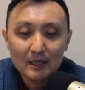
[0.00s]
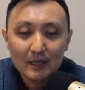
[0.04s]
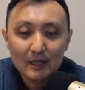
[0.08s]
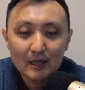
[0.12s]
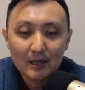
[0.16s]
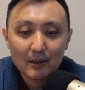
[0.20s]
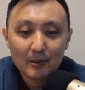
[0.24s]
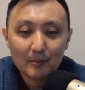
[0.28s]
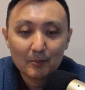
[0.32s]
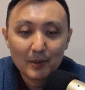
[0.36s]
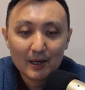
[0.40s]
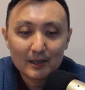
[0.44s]

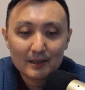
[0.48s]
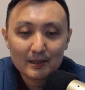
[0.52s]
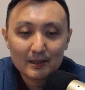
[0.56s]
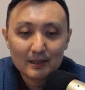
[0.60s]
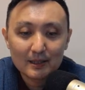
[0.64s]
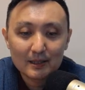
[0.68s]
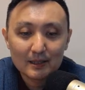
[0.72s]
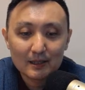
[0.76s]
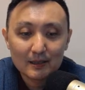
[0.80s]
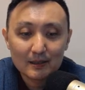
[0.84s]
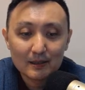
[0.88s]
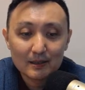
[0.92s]
but
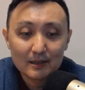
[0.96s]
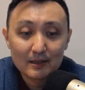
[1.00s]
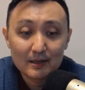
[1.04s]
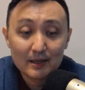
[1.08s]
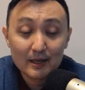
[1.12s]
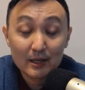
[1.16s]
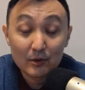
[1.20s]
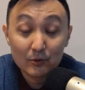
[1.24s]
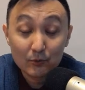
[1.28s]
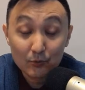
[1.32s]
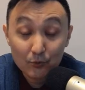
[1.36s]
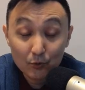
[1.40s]

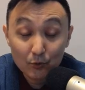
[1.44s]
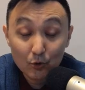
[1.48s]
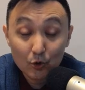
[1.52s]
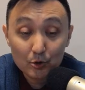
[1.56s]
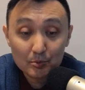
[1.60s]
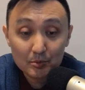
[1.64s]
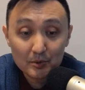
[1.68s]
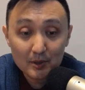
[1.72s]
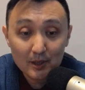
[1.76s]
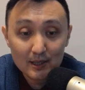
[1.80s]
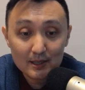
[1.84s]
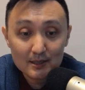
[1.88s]
they
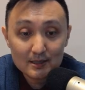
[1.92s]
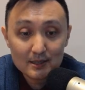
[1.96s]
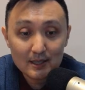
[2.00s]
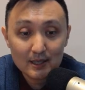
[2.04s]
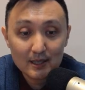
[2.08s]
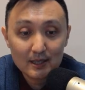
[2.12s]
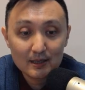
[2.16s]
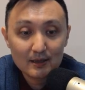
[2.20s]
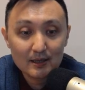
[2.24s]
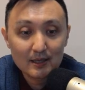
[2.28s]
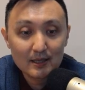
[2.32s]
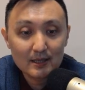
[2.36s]
informed us
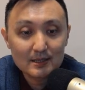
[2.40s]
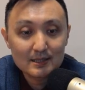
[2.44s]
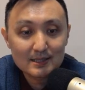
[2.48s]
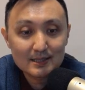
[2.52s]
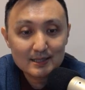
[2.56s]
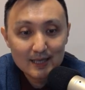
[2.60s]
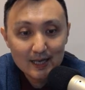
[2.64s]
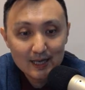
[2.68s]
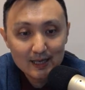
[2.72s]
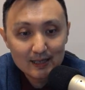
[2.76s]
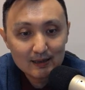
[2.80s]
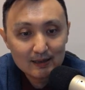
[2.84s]
and they
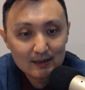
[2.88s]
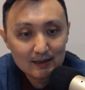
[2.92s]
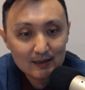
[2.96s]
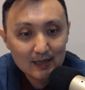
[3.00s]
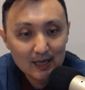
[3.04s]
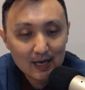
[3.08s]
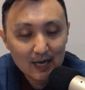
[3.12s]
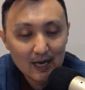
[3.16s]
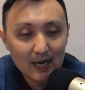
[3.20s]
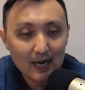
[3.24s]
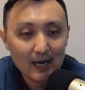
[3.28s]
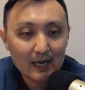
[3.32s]
said
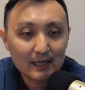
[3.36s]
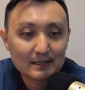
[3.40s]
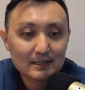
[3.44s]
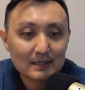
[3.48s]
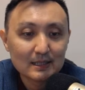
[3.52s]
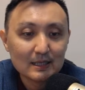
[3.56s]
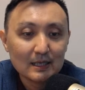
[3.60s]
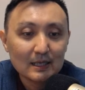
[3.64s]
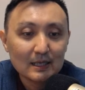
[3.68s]
that